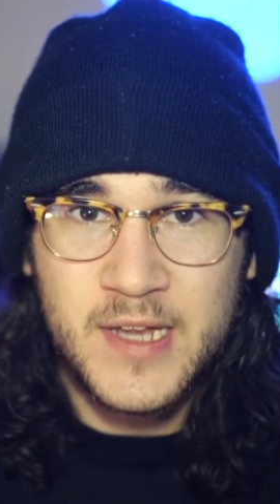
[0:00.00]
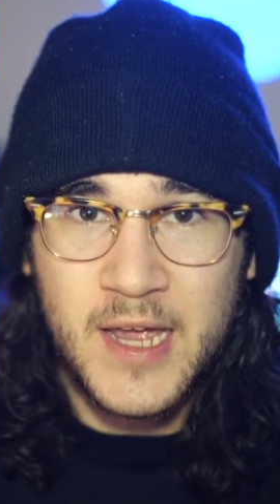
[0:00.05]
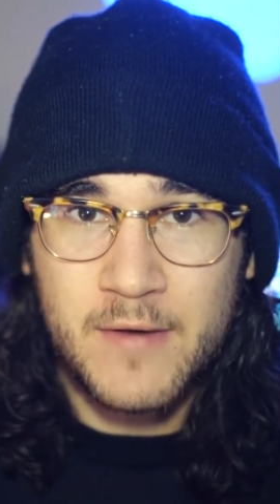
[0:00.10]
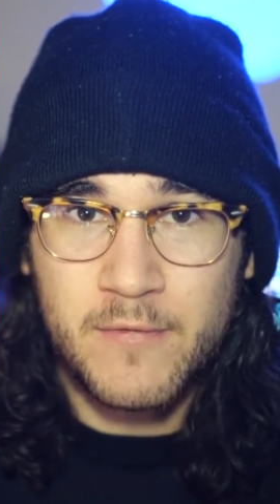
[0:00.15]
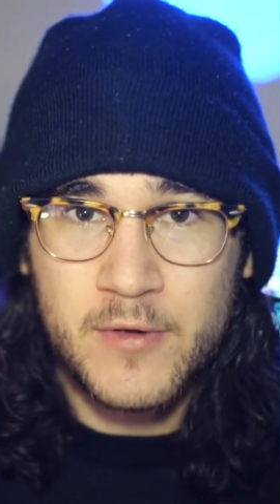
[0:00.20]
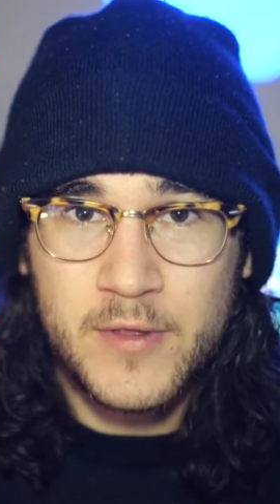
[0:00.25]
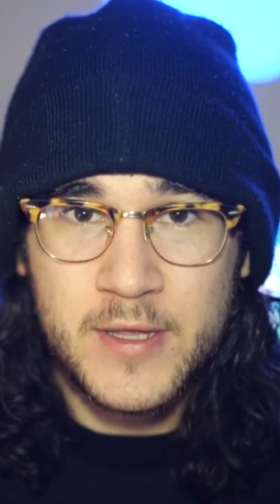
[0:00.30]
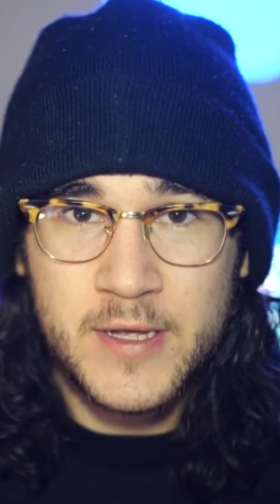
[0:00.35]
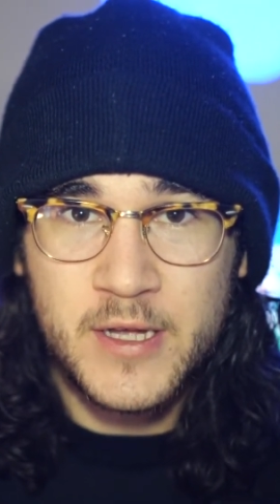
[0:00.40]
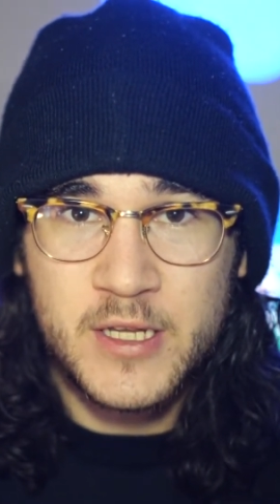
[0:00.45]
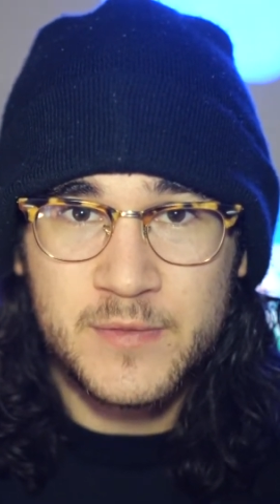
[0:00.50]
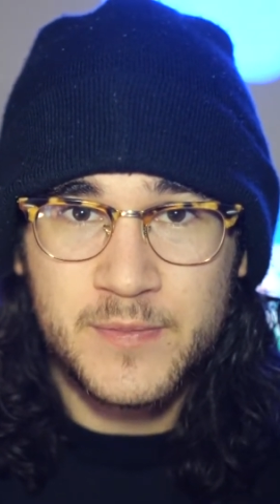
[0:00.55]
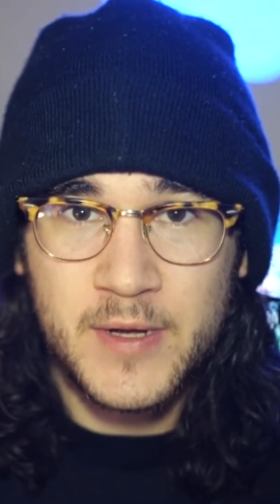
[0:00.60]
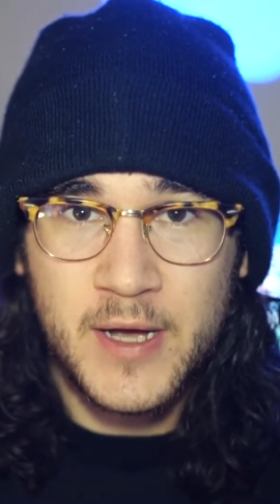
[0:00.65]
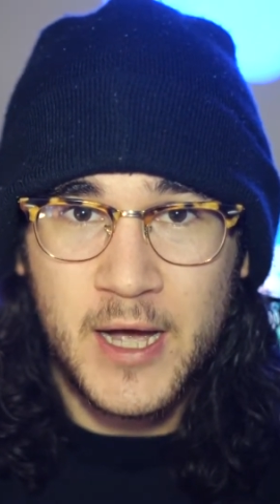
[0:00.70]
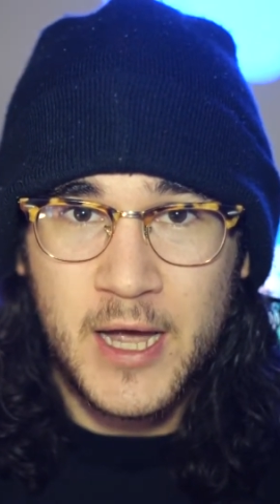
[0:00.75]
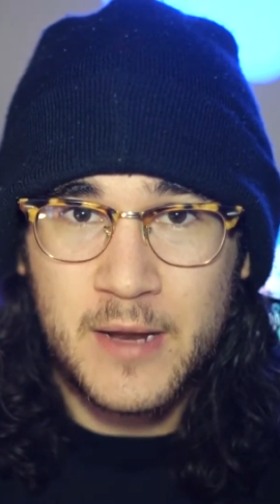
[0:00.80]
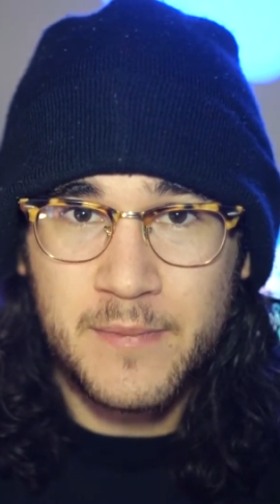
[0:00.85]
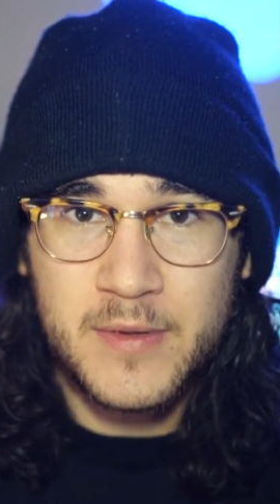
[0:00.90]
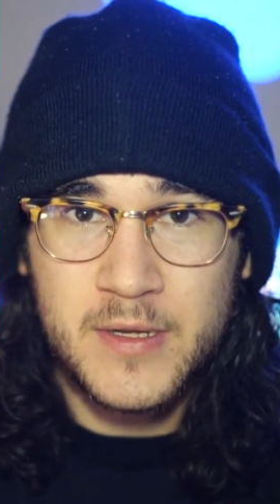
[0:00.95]
Everything else
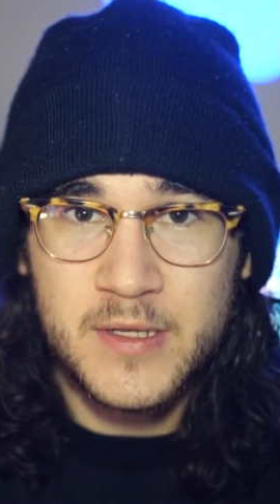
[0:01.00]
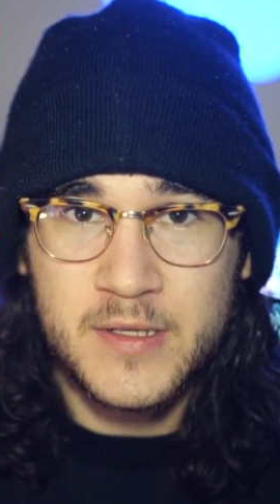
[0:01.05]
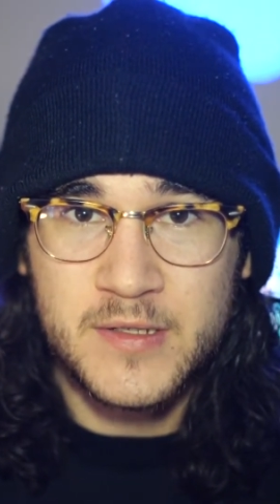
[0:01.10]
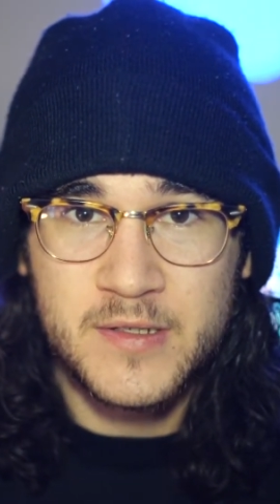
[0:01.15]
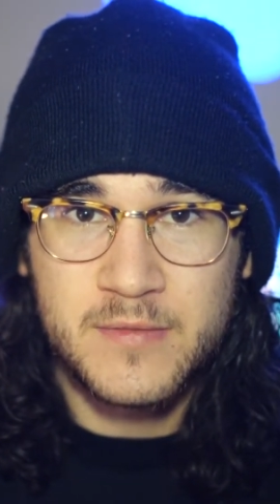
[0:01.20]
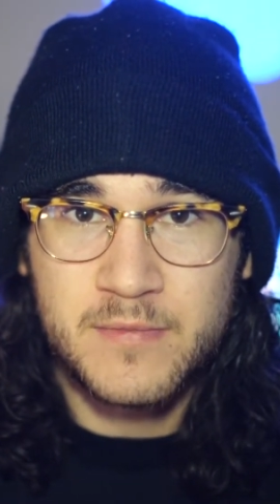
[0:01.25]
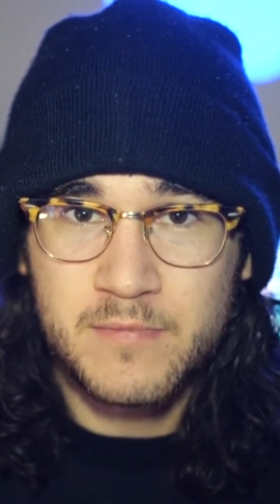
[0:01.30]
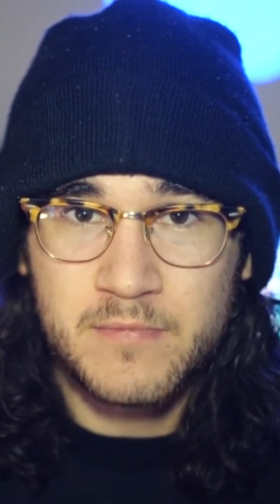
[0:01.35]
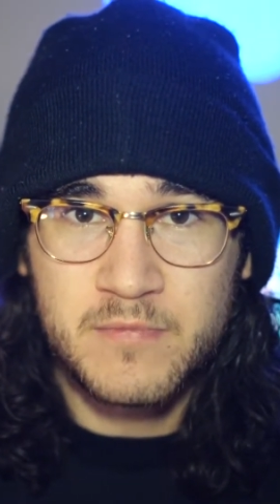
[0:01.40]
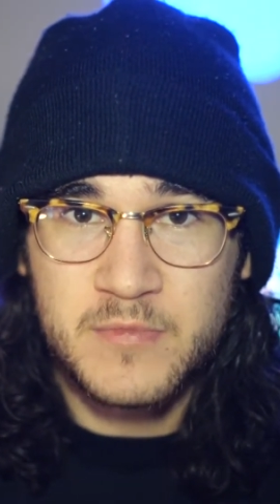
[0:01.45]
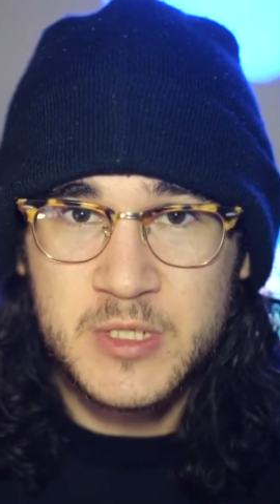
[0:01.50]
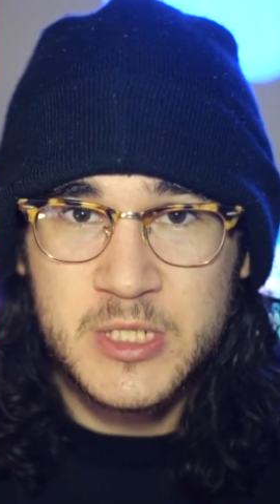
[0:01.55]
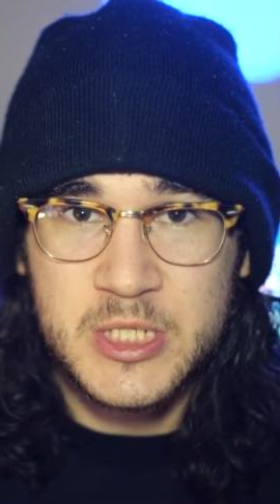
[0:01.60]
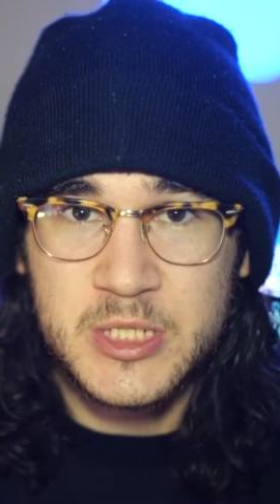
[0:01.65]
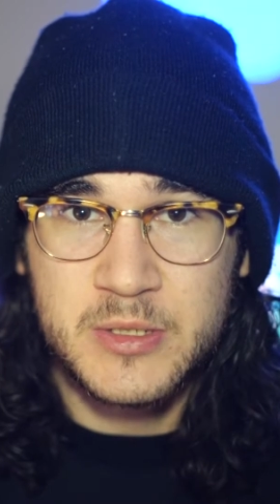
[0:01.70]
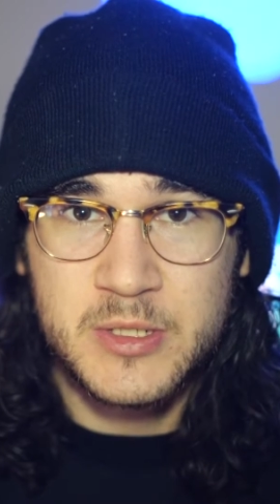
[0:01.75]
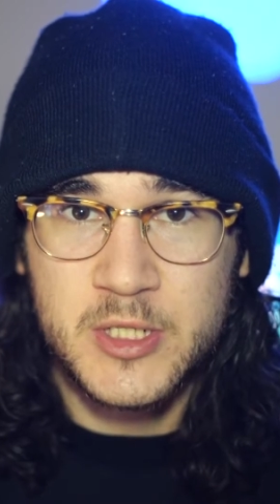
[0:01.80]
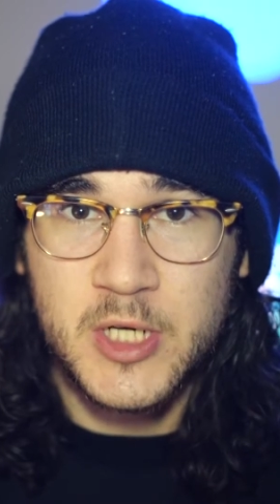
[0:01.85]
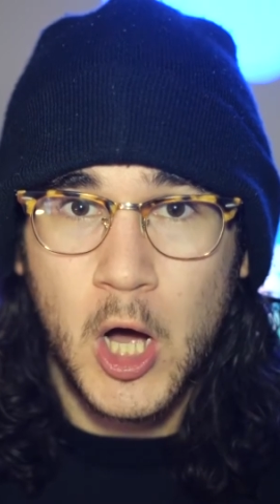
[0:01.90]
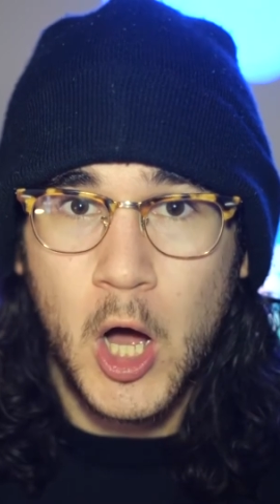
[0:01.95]
behind me is
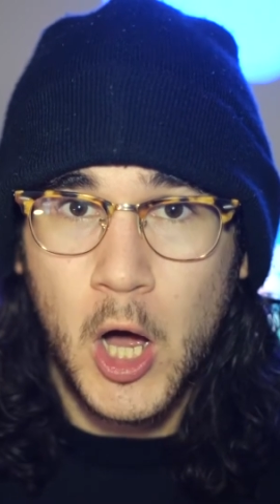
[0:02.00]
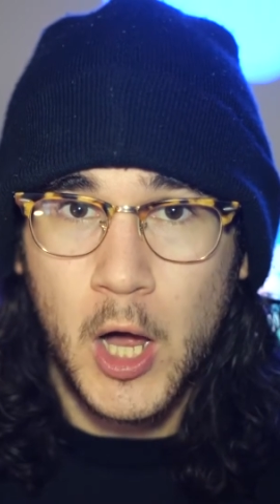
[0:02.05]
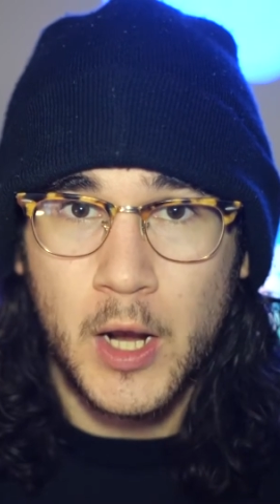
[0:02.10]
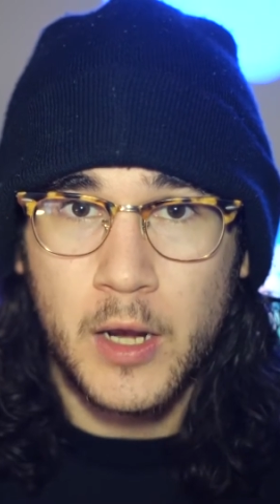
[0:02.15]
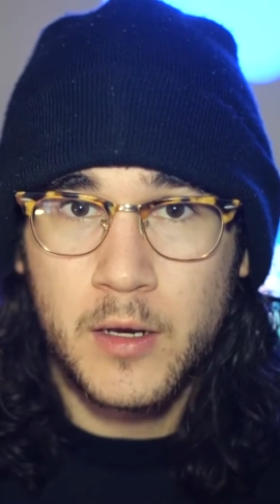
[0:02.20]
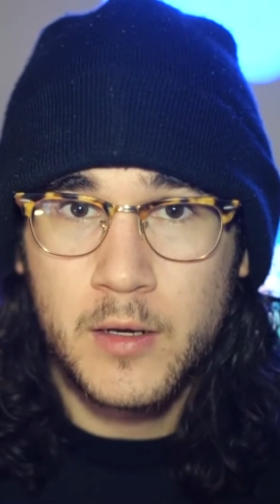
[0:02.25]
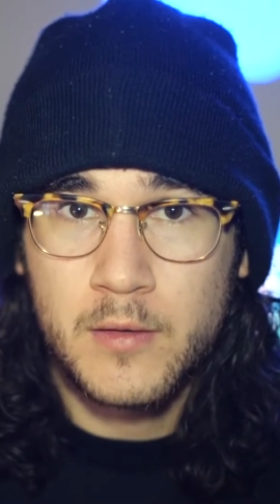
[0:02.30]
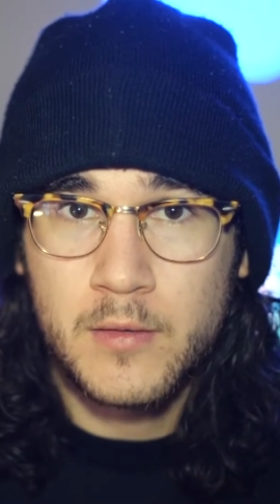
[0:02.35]
just gone.